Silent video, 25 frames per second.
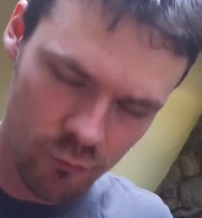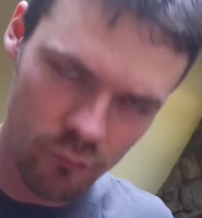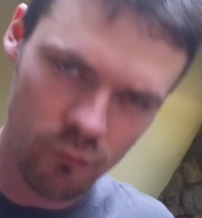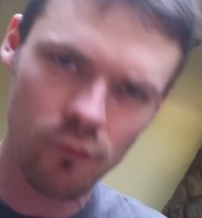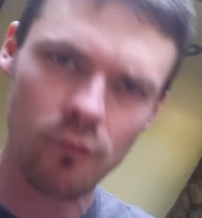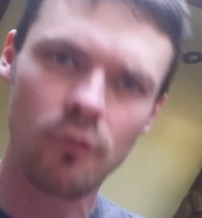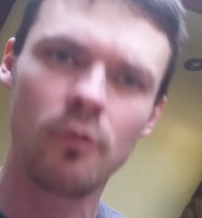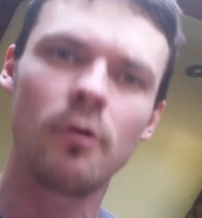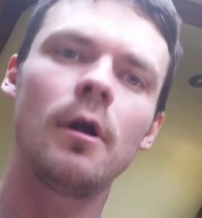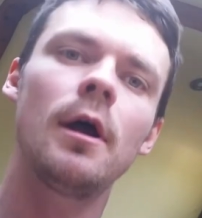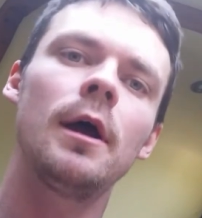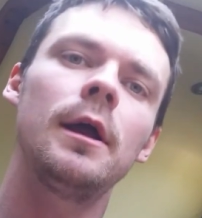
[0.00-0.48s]

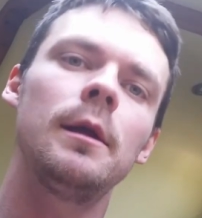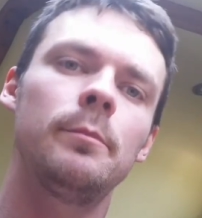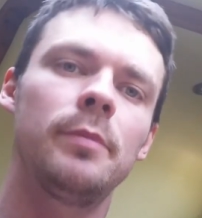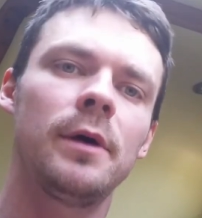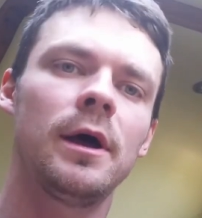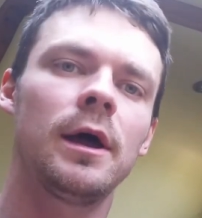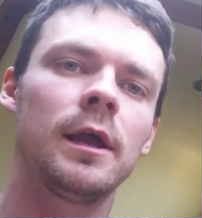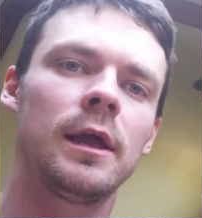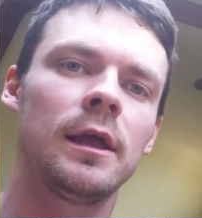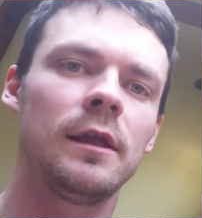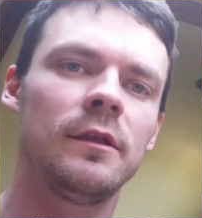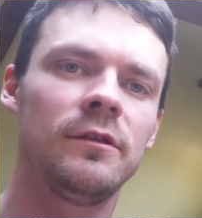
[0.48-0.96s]
right
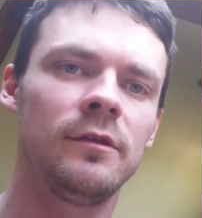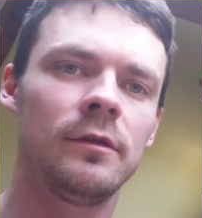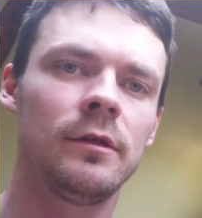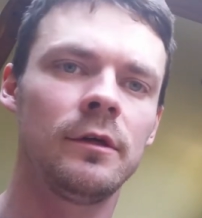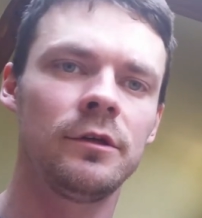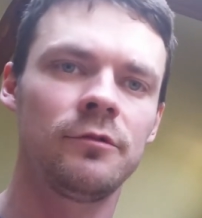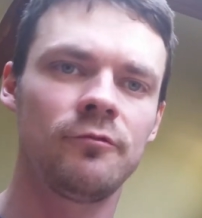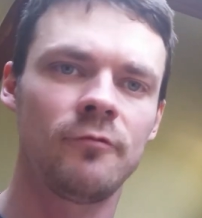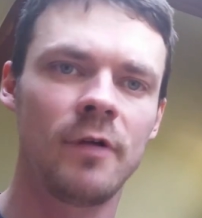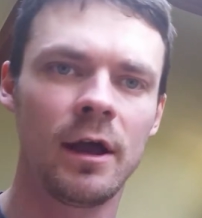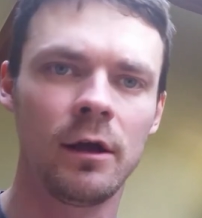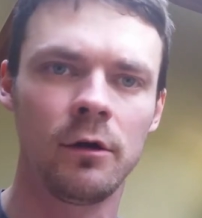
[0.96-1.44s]
back into
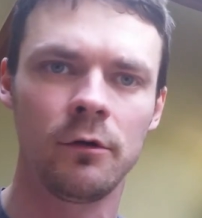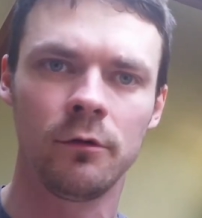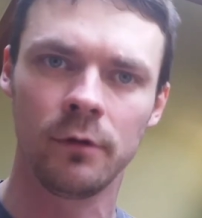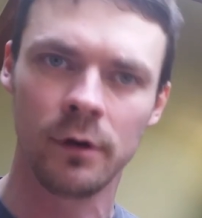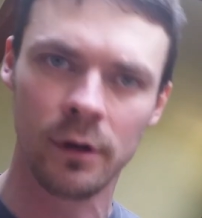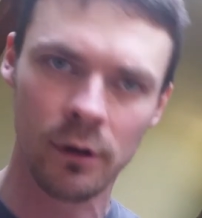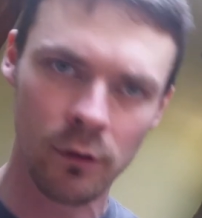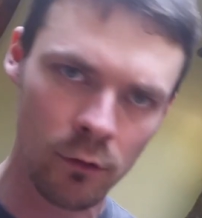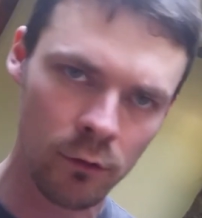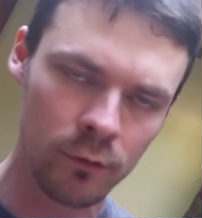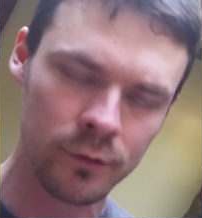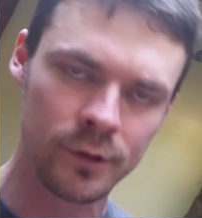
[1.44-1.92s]
this record.
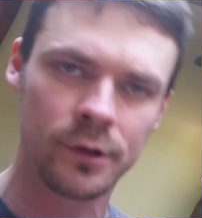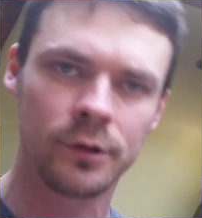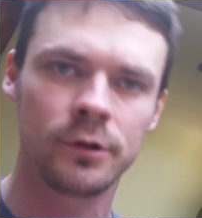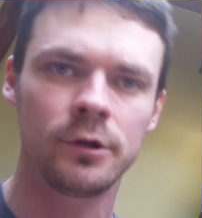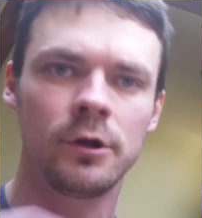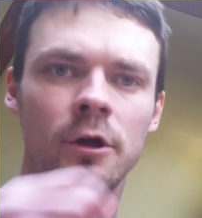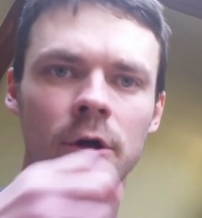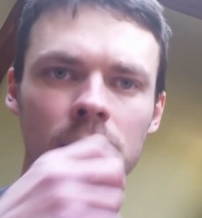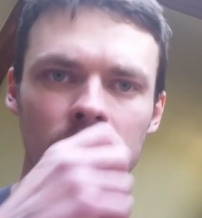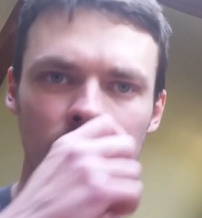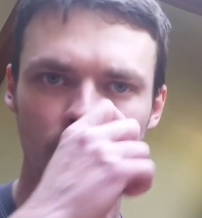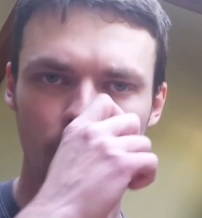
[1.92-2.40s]
It all just
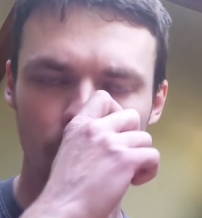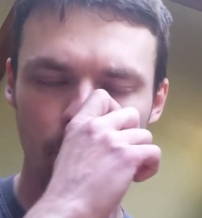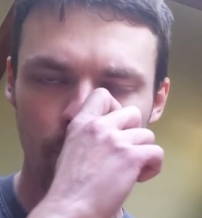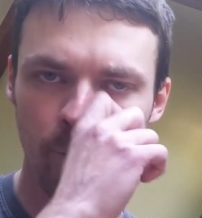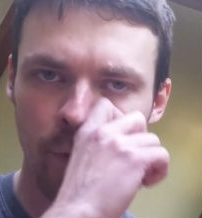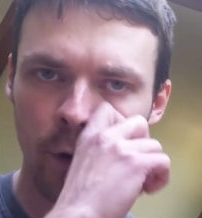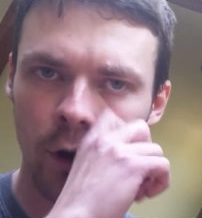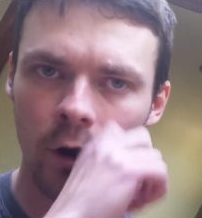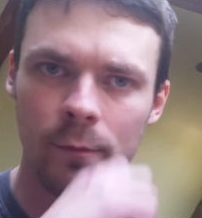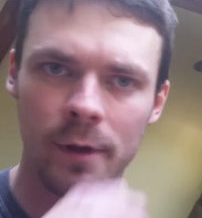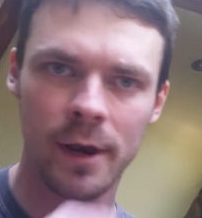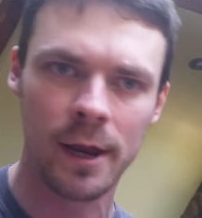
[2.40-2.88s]
comes
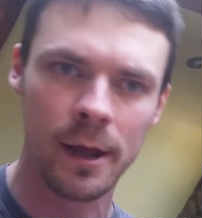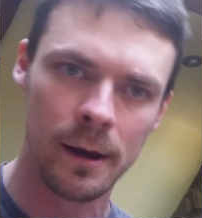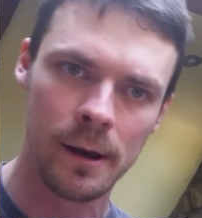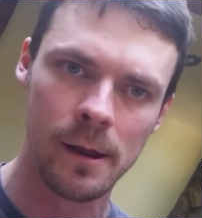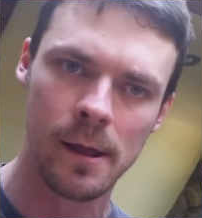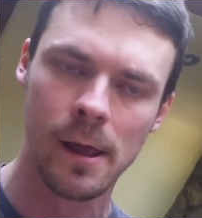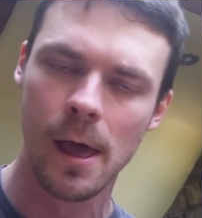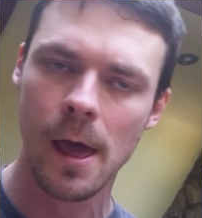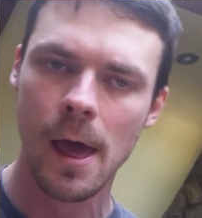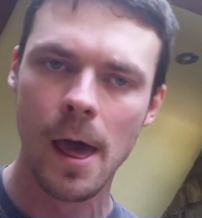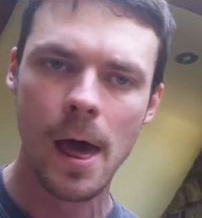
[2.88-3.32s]
booming in.